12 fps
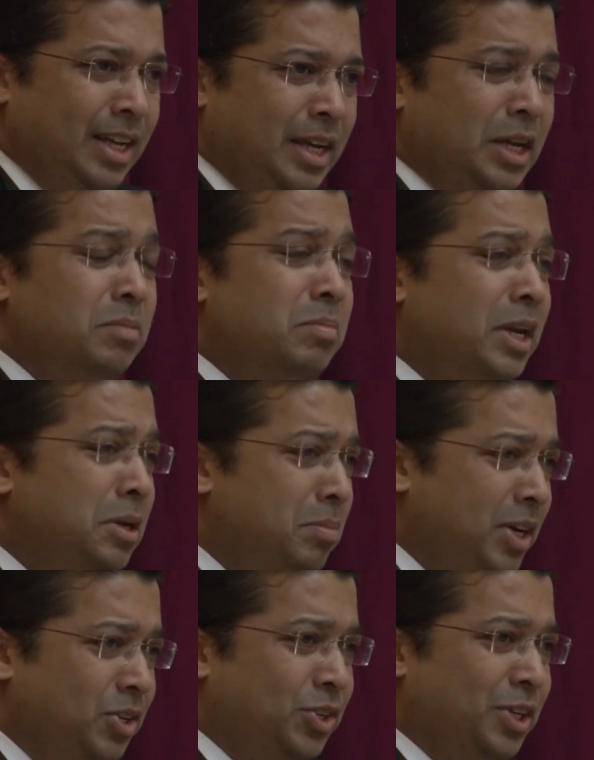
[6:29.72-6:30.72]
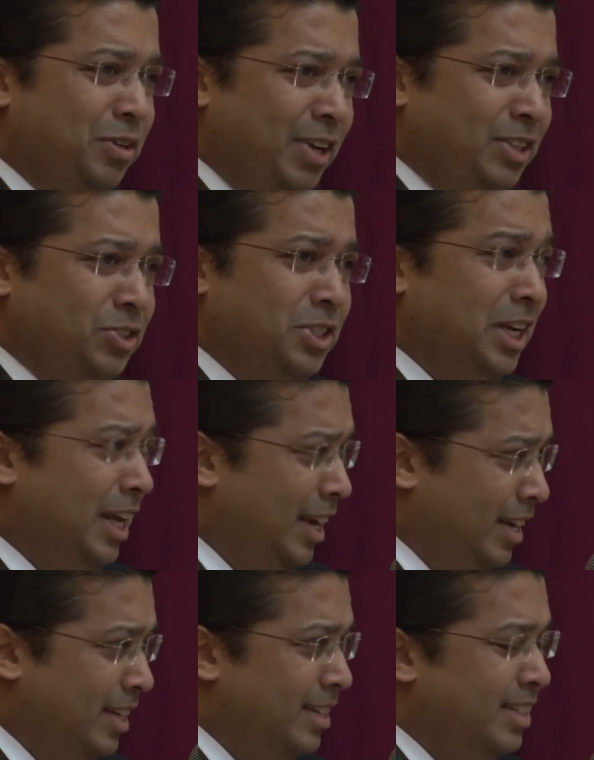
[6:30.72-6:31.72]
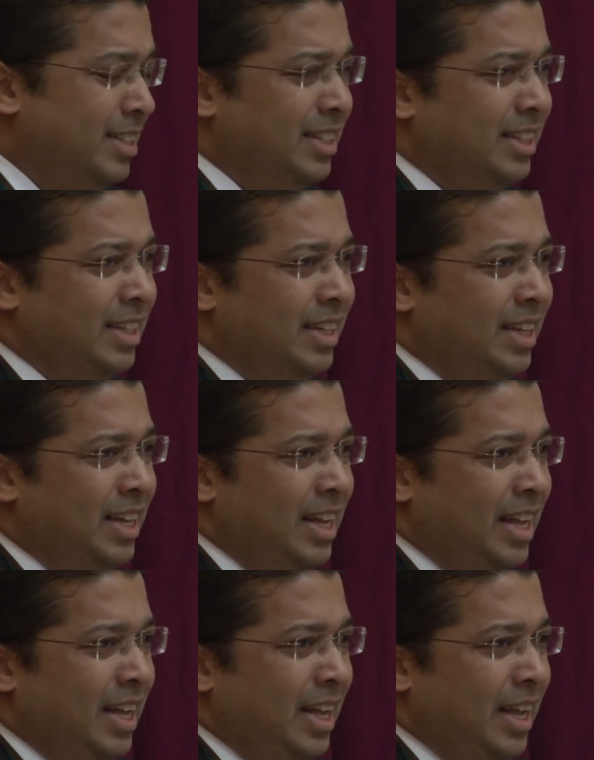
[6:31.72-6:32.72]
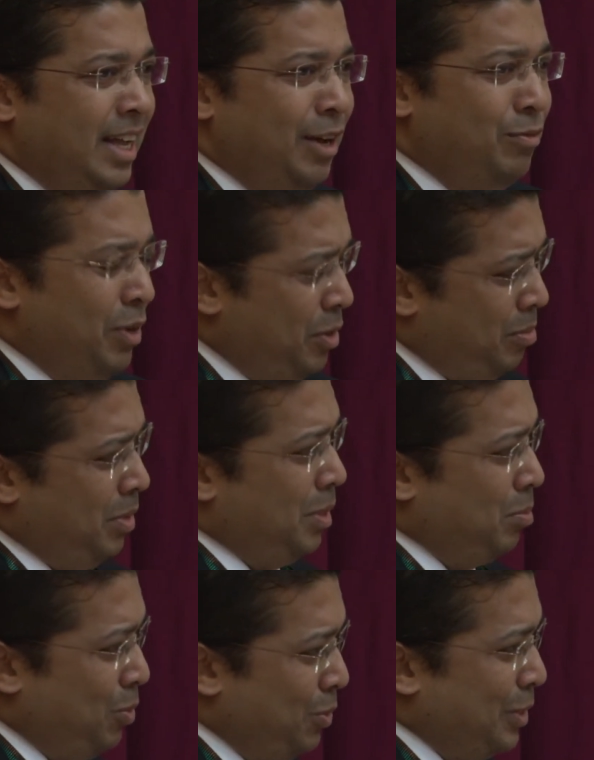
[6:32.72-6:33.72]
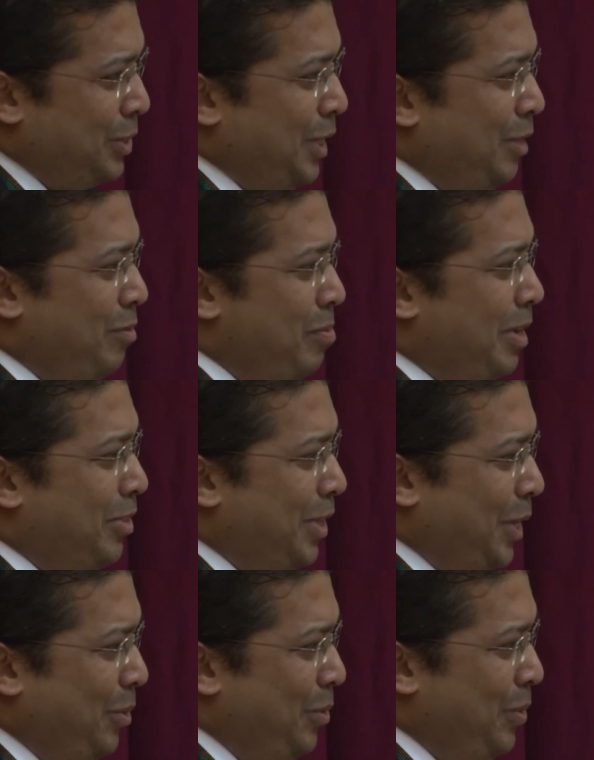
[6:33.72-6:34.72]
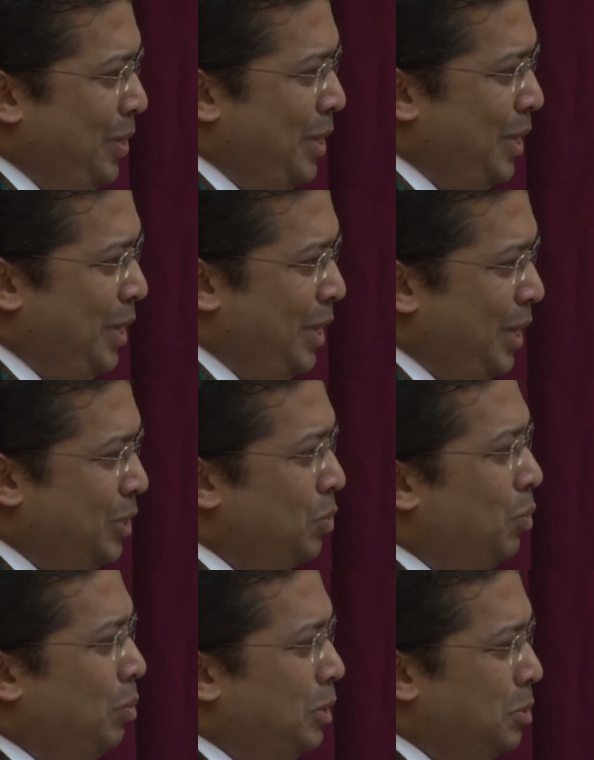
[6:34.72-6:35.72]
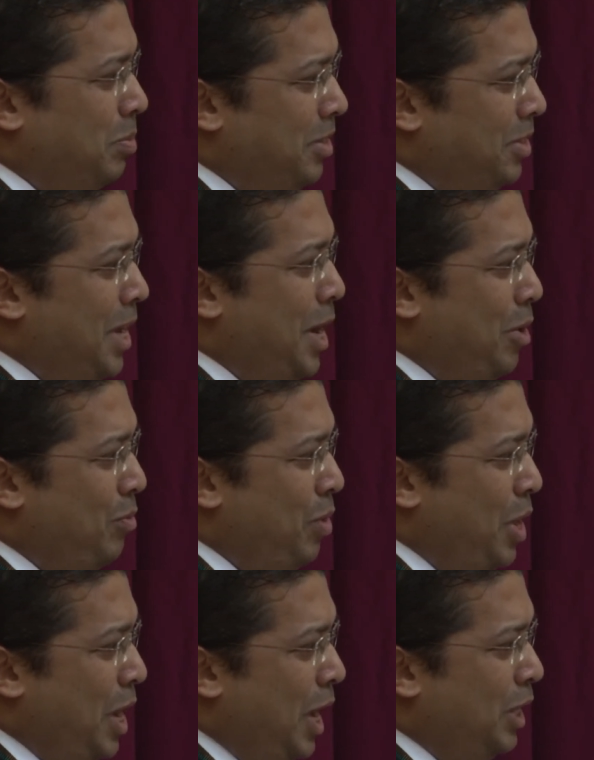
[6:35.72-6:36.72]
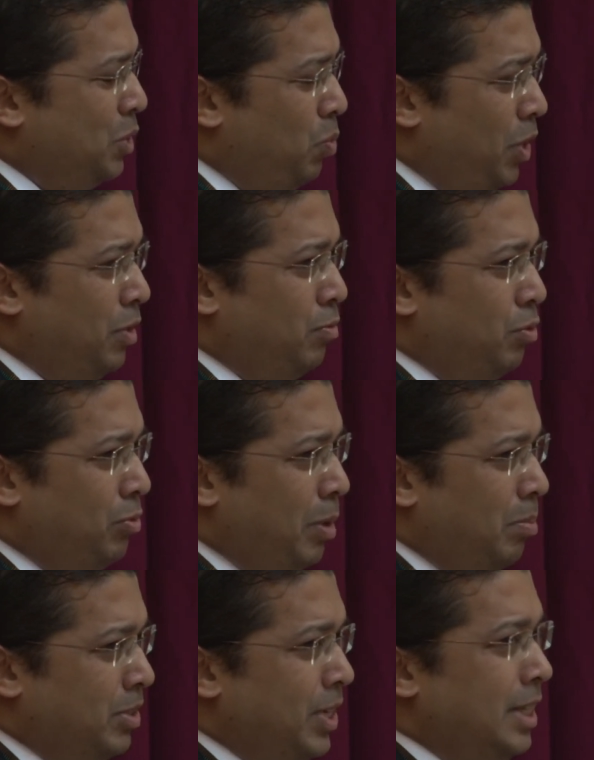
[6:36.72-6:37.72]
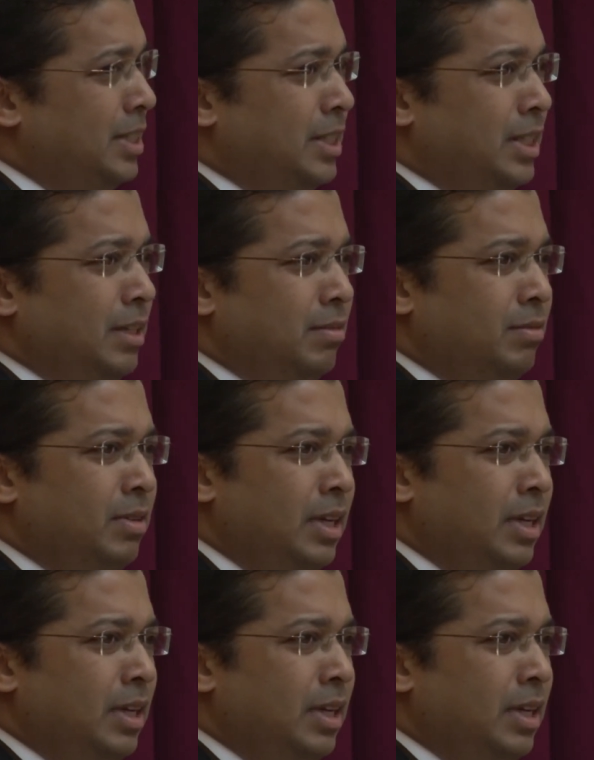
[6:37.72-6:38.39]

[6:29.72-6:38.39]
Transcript: in many major events in England, Venerable Bogadasila Vimalathero has always been there as a wonderful representative